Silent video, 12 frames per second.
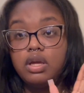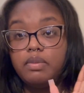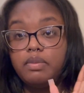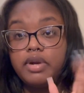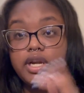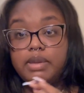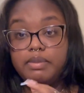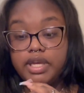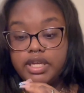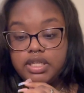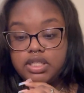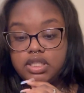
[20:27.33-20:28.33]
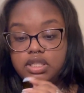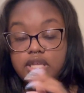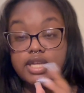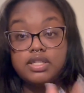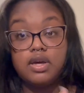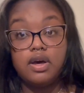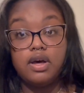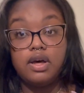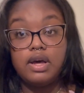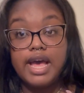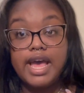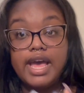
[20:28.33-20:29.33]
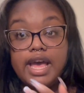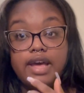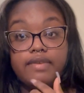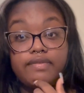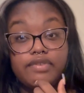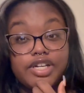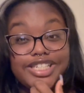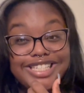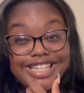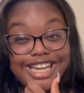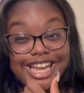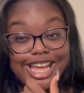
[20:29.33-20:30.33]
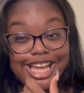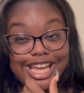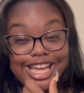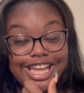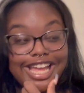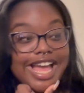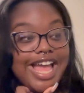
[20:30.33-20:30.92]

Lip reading: Pretty much that's all I have for today.